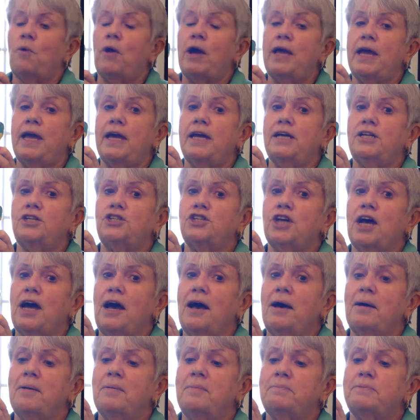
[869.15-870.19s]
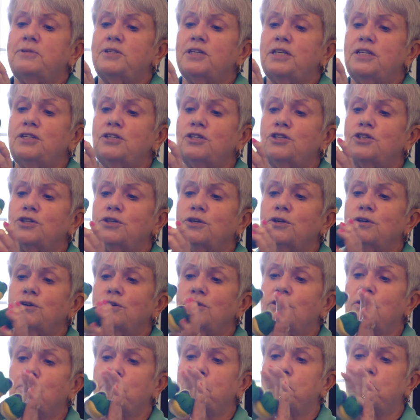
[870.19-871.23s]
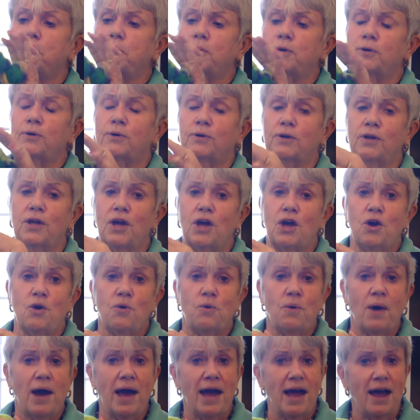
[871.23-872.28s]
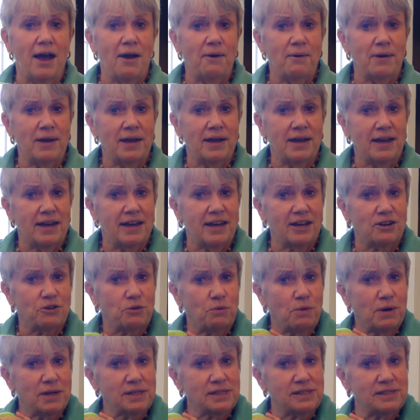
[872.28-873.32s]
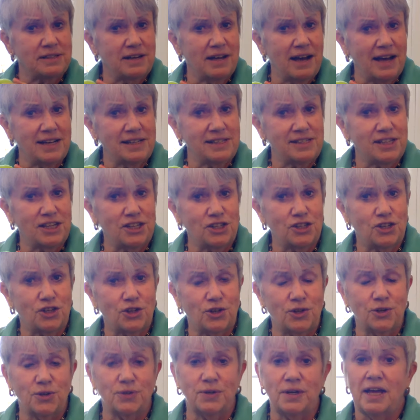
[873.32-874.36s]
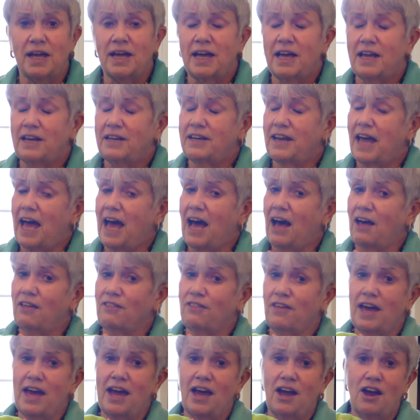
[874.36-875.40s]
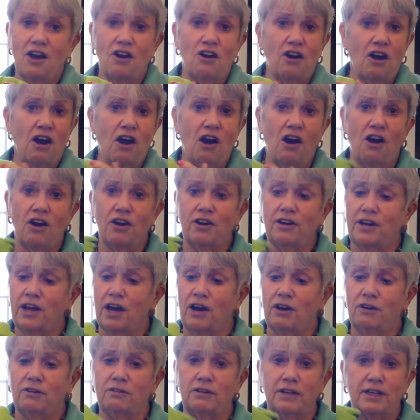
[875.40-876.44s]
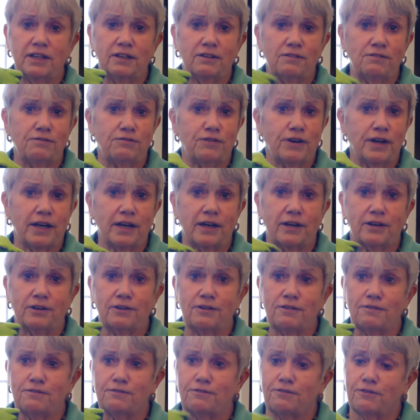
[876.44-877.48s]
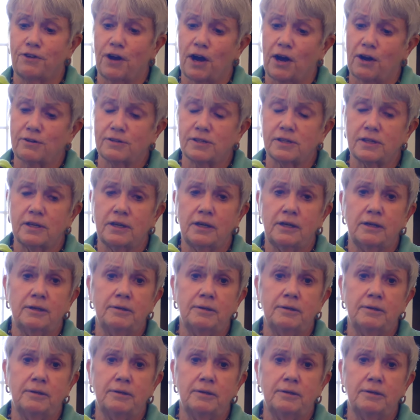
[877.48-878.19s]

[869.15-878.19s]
He jumped into the pool where it was nice and cool. Now there are no little freckled frogs.